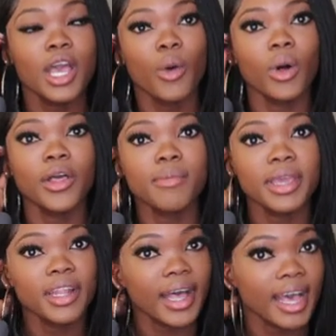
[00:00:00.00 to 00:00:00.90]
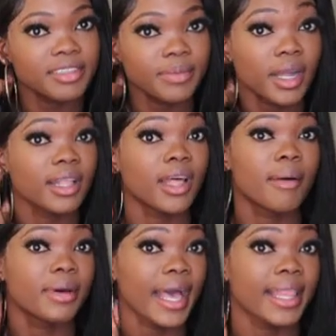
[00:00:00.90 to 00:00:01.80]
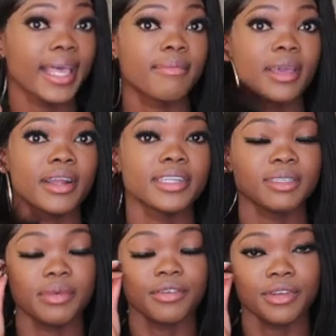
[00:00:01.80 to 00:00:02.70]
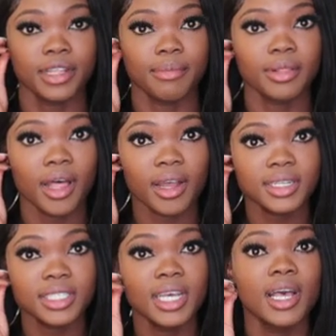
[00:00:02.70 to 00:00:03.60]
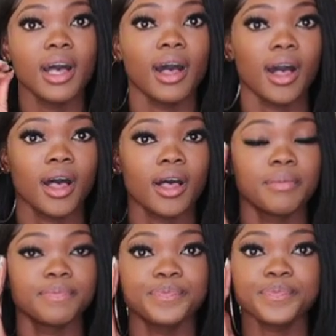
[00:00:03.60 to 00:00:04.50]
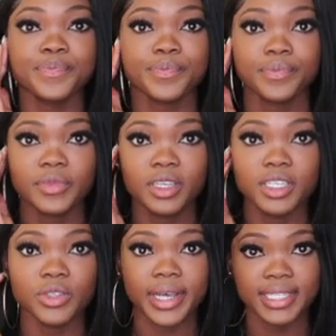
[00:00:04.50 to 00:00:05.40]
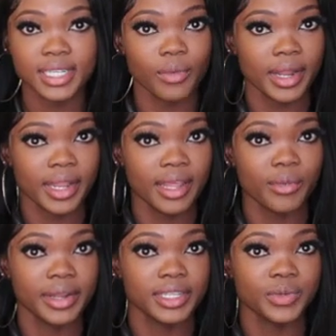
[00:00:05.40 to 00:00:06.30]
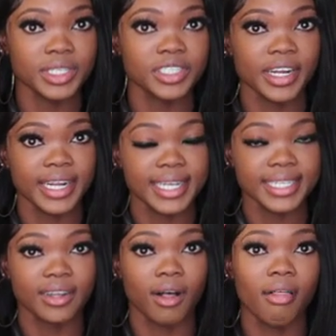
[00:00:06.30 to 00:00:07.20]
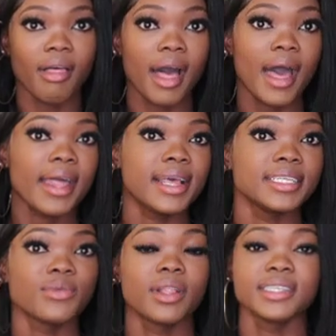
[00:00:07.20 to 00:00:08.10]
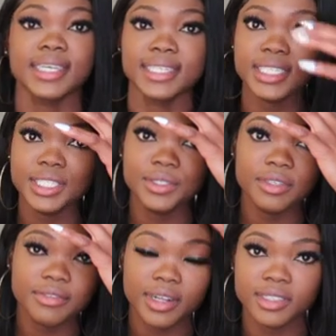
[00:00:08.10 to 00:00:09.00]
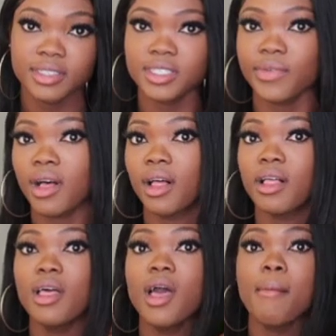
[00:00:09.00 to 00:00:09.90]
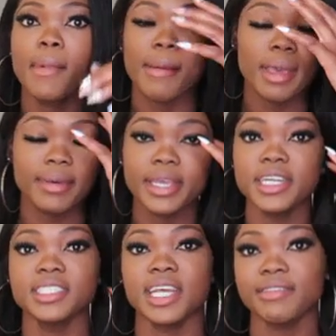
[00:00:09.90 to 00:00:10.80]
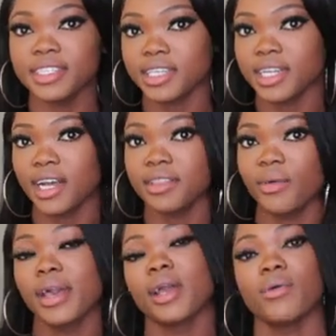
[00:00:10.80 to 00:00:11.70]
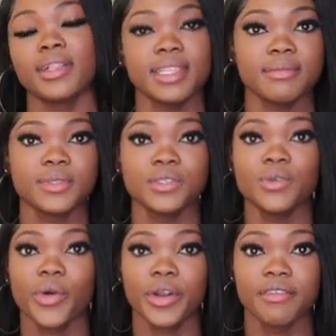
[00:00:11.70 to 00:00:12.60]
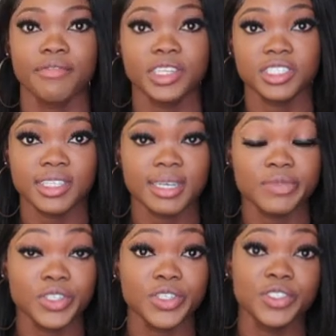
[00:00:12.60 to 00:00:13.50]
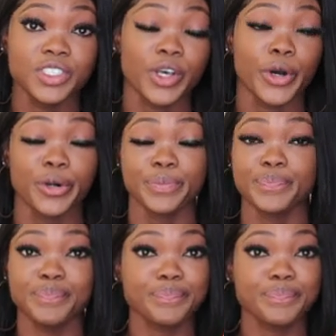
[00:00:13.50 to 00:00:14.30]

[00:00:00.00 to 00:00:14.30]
Well, you may not have to pluck a lot, but I like my hair to be really plucked. So I did went in with a tweezer and I did all that, as well as I did do the frontal as well. My baby hairs never turn out the way I want them to or envision them to, so